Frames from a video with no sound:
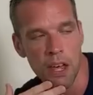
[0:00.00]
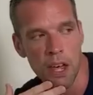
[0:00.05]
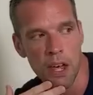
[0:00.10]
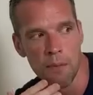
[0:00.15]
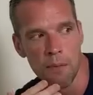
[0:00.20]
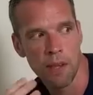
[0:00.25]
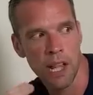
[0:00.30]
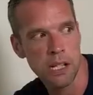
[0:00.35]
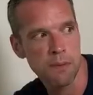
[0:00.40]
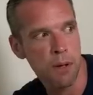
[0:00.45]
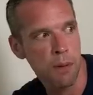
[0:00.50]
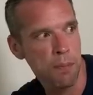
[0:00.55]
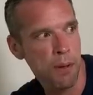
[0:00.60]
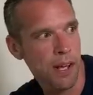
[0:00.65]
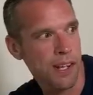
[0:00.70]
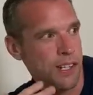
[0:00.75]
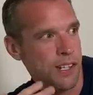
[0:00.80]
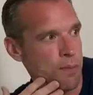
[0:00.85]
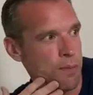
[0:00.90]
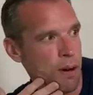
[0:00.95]
But that's my
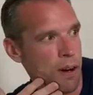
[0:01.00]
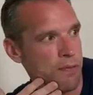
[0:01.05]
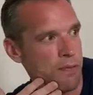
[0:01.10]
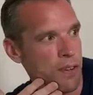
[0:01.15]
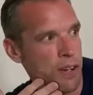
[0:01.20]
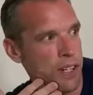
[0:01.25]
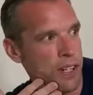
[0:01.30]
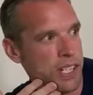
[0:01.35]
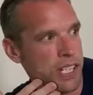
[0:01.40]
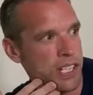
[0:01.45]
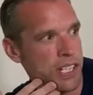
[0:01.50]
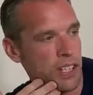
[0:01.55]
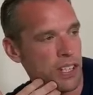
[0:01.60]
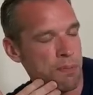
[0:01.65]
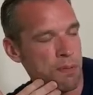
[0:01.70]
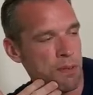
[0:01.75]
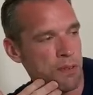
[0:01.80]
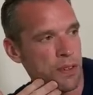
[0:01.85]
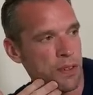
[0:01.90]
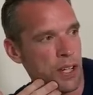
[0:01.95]
personal preference. I
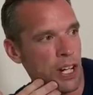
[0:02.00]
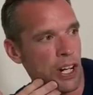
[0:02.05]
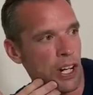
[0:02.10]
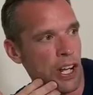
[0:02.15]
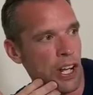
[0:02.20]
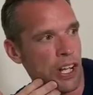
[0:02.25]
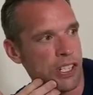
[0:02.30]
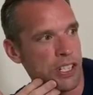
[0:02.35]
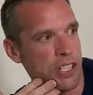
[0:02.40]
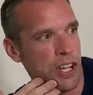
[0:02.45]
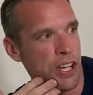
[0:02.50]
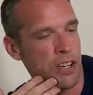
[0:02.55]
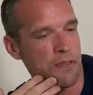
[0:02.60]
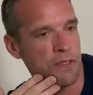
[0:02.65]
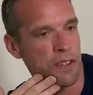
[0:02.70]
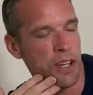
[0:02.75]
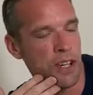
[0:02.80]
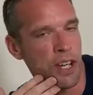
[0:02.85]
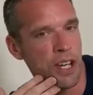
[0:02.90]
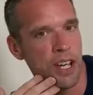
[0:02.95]
prefer glass
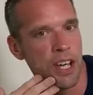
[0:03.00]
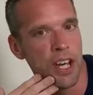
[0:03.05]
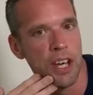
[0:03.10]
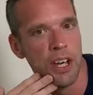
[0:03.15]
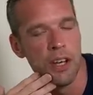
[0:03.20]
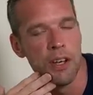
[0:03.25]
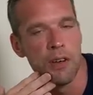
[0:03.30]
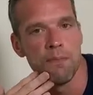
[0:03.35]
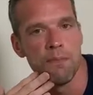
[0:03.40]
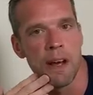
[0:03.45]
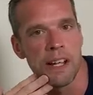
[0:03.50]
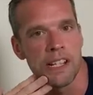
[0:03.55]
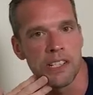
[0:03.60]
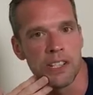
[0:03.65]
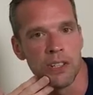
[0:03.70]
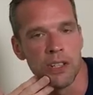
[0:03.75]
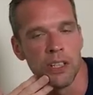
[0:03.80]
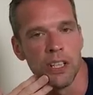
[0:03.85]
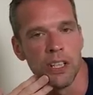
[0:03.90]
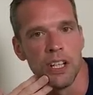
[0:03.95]
over
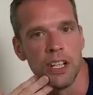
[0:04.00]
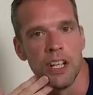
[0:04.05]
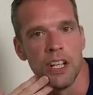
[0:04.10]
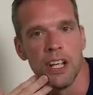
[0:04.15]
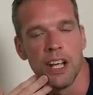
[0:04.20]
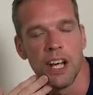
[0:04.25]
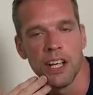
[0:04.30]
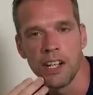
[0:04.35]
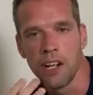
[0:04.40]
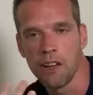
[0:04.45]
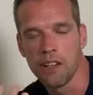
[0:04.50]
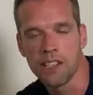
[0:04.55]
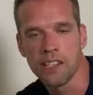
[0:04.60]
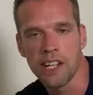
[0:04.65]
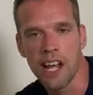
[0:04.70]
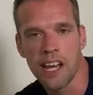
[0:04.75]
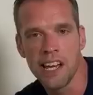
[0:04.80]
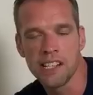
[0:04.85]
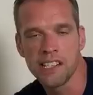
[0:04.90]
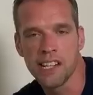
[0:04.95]
metal.
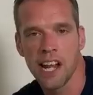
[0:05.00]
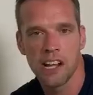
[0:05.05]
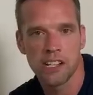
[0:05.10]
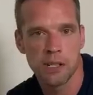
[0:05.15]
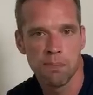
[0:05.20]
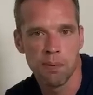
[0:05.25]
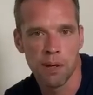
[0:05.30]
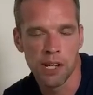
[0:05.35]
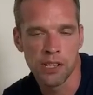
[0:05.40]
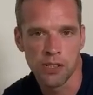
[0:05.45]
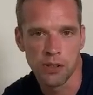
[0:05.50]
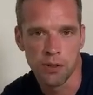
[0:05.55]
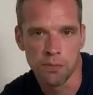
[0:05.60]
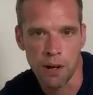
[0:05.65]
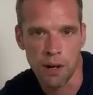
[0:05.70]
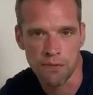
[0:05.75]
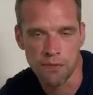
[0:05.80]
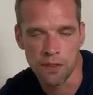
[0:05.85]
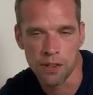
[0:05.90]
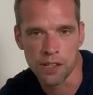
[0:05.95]
That is down to personal
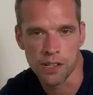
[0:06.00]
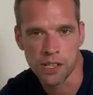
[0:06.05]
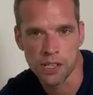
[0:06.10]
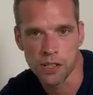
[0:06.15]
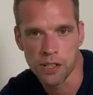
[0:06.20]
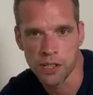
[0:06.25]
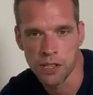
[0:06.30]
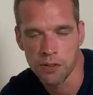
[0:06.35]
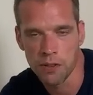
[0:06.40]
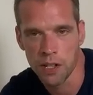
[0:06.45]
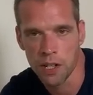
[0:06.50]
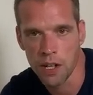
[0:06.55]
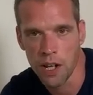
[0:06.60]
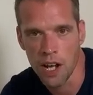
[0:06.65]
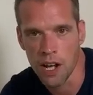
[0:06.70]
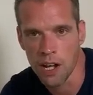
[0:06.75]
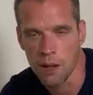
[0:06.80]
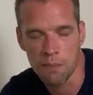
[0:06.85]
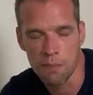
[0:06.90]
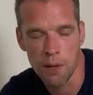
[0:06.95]
preference
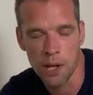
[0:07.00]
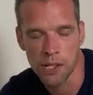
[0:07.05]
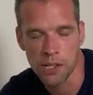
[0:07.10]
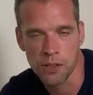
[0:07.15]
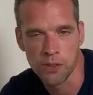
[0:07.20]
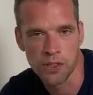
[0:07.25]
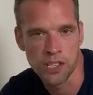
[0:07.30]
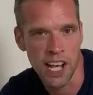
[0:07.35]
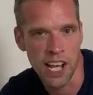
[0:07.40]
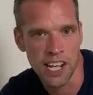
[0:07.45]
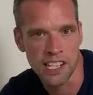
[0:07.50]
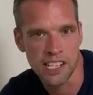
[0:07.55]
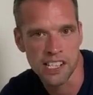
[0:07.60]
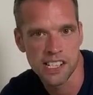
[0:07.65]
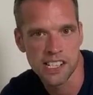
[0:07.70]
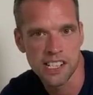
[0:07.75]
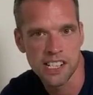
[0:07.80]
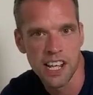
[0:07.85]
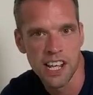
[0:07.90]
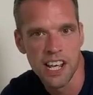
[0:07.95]
and personal
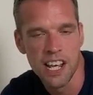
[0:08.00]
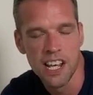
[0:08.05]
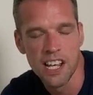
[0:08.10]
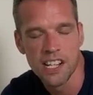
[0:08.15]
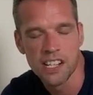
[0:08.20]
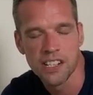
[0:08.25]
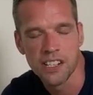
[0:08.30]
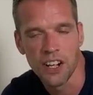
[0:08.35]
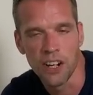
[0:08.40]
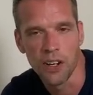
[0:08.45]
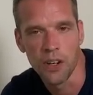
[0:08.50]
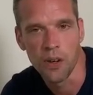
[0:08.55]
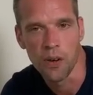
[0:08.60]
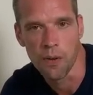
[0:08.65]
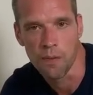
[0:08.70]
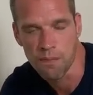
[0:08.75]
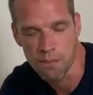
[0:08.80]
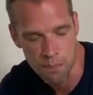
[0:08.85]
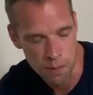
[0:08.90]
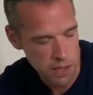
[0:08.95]
taste. So,
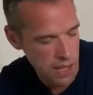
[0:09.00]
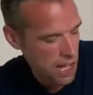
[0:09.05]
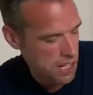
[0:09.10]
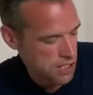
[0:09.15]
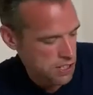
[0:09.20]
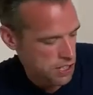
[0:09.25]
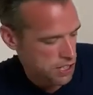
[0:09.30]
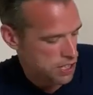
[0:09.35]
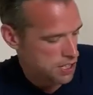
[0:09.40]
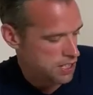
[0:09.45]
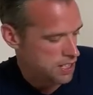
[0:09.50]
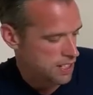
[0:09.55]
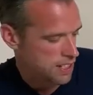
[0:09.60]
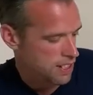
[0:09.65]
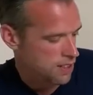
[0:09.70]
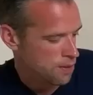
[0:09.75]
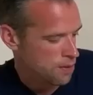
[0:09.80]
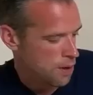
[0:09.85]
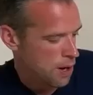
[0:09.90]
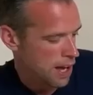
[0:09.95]
but that's just
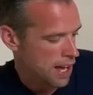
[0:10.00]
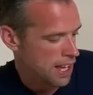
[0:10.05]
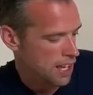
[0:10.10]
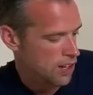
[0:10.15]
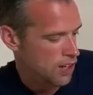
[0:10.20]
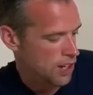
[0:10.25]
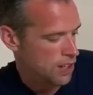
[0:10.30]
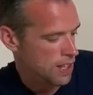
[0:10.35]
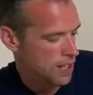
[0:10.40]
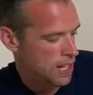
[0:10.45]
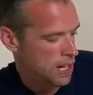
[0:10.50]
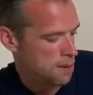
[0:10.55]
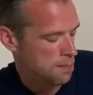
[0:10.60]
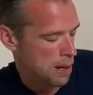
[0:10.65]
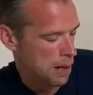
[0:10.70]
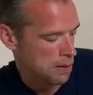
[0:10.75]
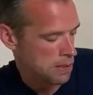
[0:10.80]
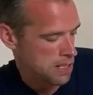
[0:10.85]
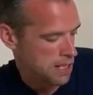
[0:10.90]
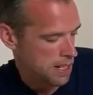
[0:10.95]
the way I think
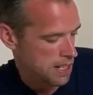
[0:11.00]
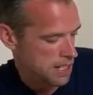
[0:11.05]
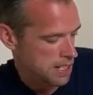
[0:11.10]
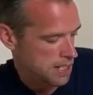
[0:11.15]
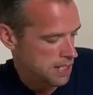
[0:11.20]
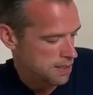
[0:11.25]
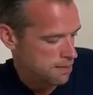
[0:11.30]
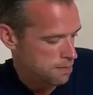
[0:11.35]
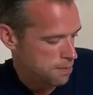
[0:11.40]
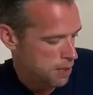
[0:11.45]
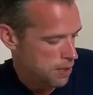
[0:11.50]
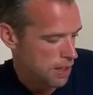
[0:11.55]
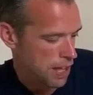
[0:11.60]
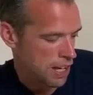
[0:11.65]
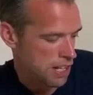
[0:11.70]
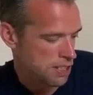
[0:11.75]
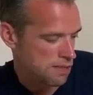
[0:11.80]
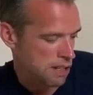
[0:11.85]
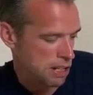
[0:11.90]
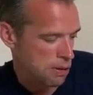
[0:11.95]
about it. But
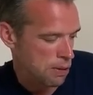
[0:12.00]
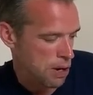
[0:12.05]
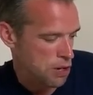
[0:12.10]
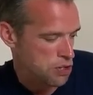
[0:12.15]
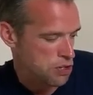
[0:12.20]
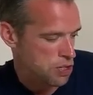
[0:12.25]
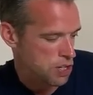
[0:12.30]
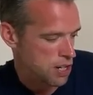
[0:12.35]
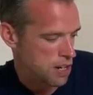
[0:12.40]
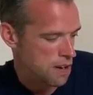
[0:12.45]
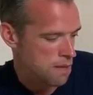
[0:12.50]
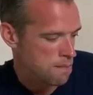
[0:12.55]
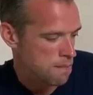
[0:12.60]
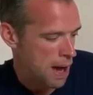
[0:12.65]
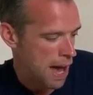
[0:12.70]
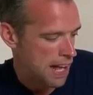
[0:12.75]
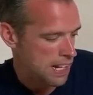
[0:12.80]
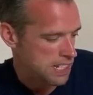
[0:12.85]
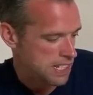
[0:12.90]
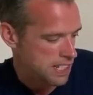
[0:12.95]
thanks for the question,
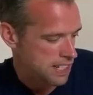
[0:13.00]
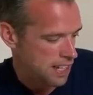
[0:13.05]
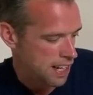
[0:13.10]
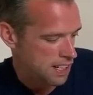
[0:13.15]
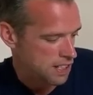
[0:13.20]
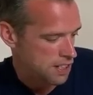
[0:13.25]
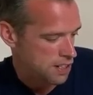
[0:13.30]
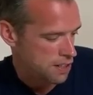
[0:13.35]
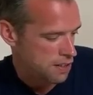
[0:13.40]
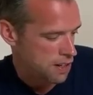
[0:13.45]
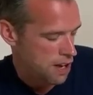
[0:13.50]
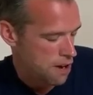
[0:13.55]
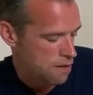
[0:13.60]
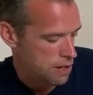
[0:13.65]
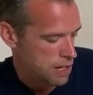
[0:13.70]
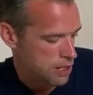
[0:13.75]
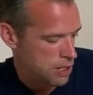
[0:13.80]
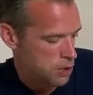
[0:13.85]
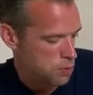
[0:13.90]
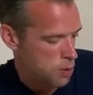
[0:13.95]
Matt. That's a
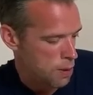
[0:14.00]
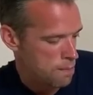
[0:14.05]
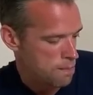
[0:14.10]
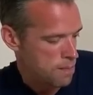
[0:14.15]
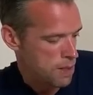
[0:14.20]
really good one.